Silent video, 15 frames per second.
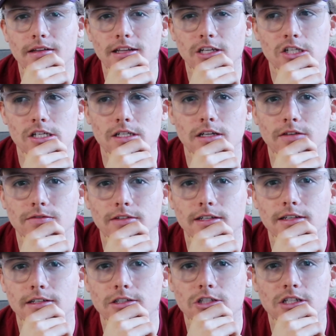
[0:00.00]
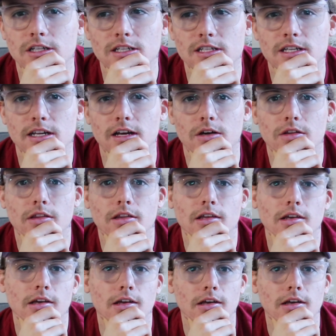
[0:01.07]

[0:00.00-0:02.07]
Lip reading: she's not vegan. She doesn't eat healthy,